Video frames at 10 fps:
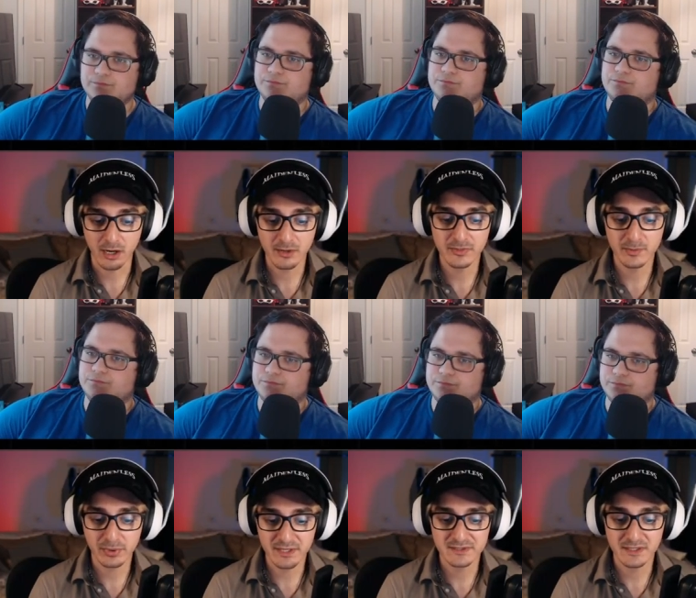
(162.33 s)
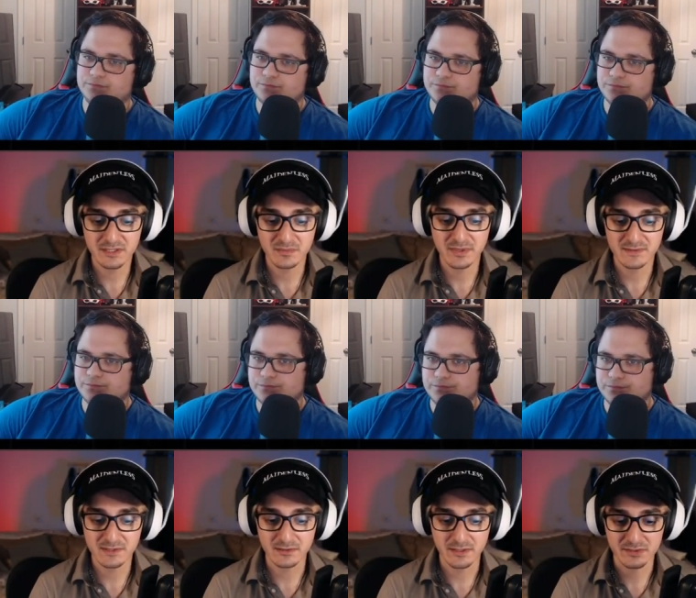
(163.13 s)
Speaker 1: on the PlayStation PC
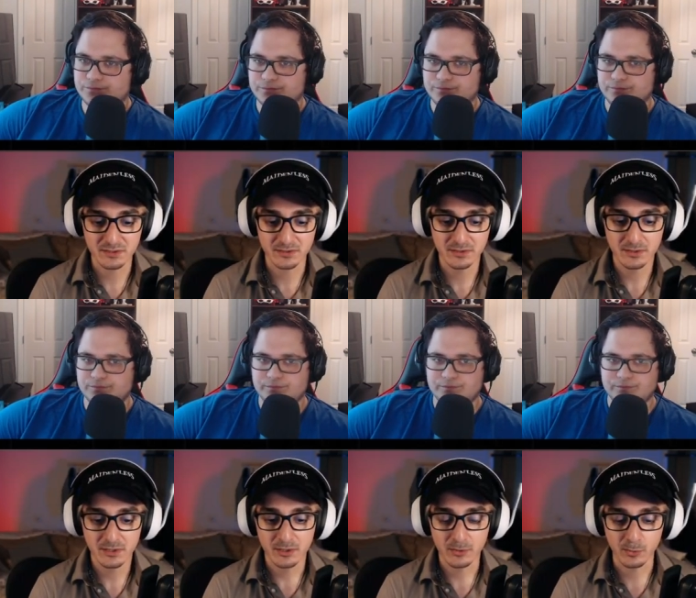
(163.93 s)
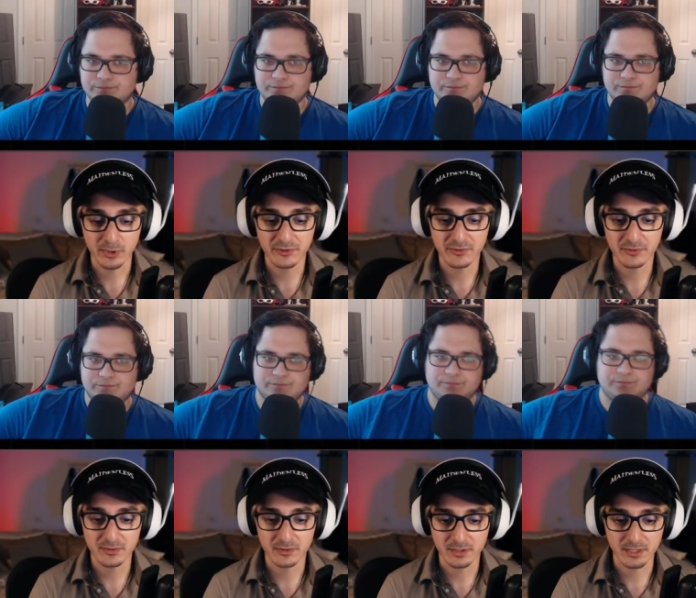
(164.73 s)
launcher with
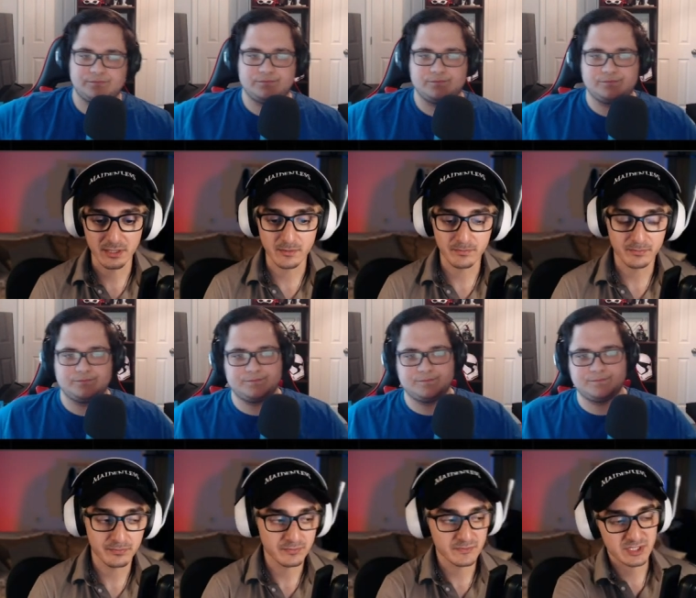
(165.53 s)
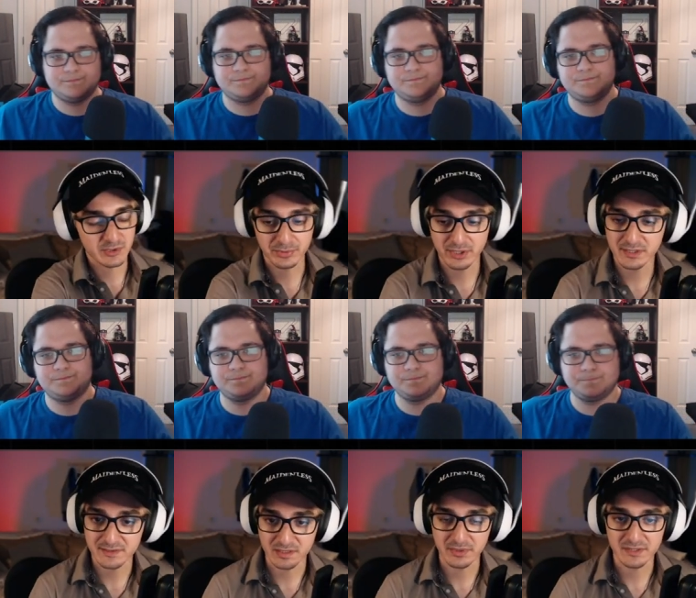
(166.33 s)
um, Sony products like
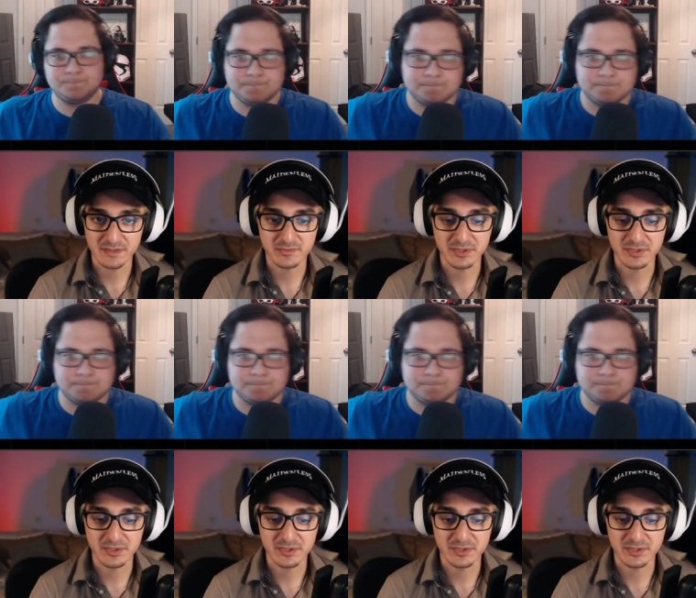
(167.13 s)
the PS5,